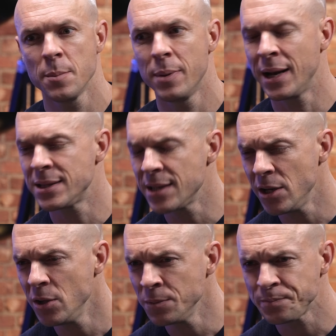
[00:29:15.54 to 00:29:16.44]
But I tell
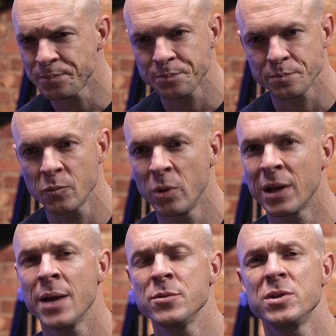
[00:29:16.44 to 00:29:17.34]
you, when it
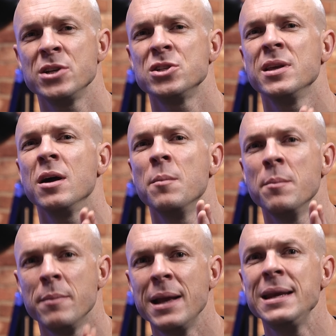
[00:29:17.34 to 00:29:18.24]
comes to retention, there are
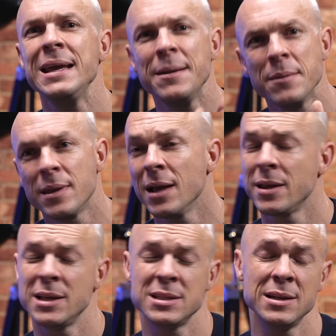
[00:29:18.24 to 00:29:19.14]
many. There,
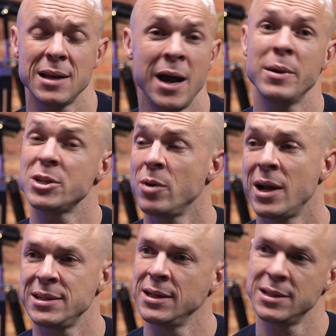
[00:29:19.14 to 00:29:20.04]
there's an, I'm actually
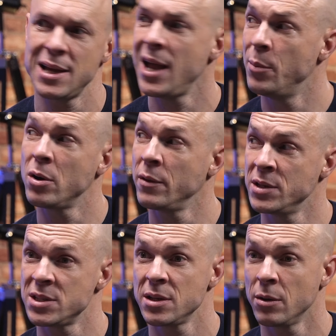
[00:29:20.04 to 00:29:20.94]
writing an entire book on
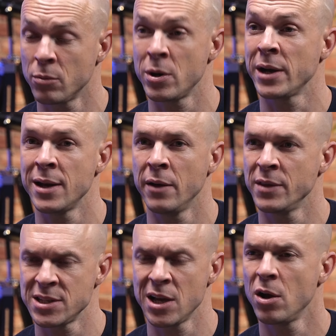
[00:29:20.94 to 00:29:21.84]
this right now, on
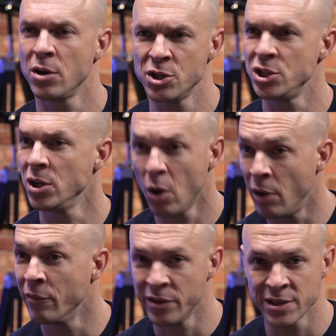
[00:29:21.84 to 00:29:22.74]
the psychology
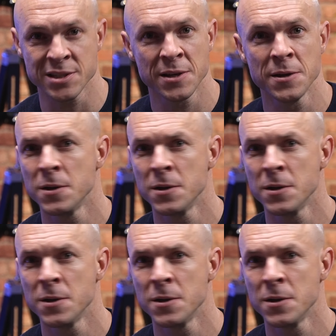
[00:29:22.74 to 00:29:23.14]
of this.